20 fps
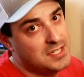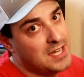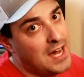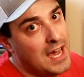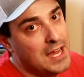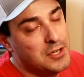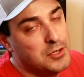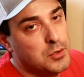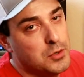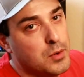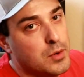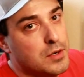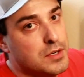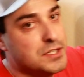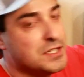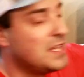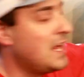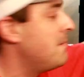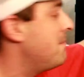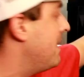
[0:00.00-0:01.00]
side
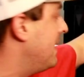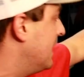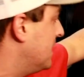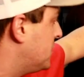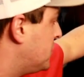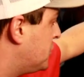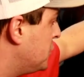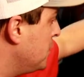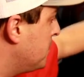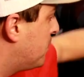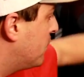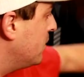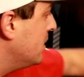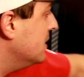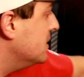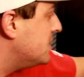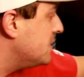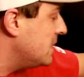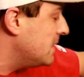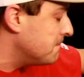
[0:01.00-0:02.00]
doors that made it super
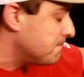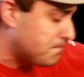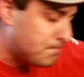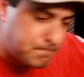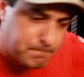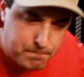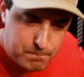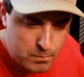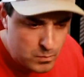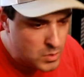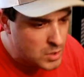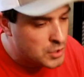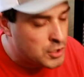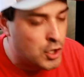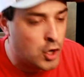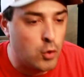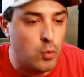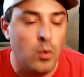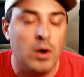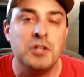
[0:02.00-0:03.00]
easy.
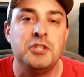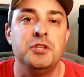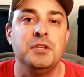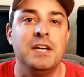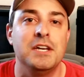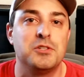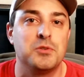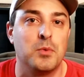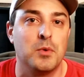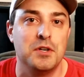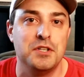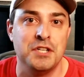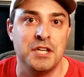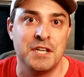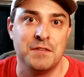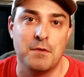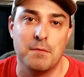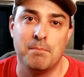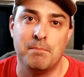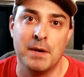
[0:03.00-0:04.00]
Once you get towards the end
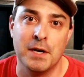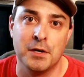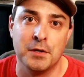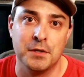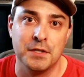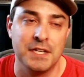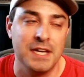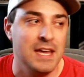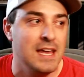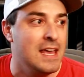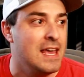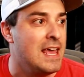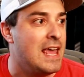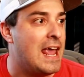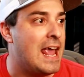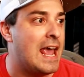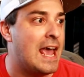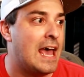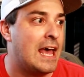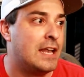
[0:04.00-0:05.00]
of a build
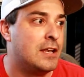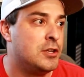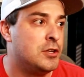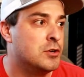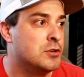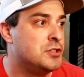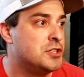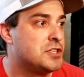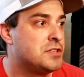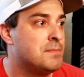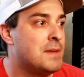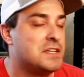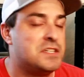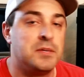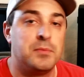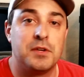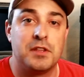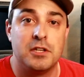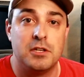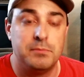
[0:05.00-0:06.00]
and you're just
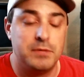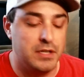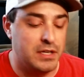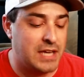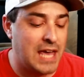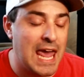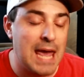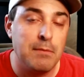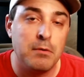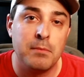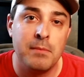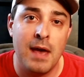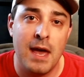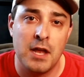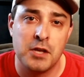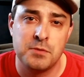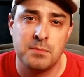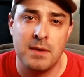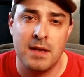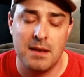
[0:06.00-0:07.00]
messing with a little bit of cable
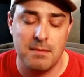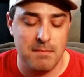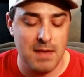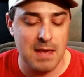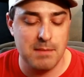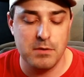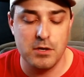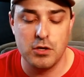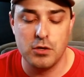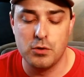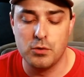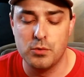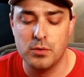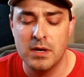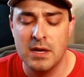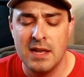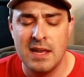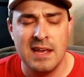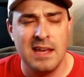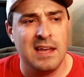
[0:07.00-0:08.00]
management, maybe you
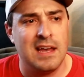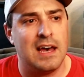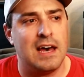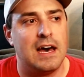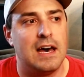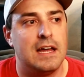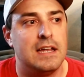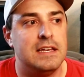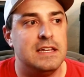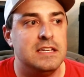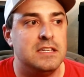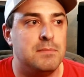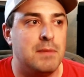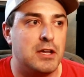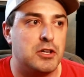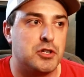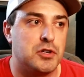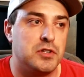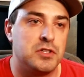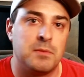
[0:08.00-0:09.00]
need to
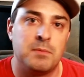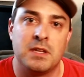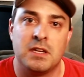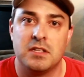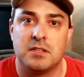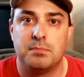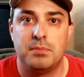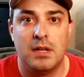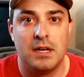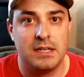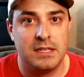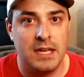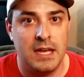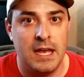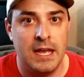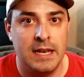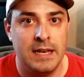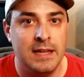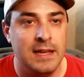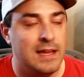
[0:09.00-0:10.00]
make sure something is plugged
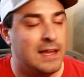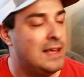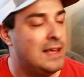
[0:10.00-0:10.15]
in,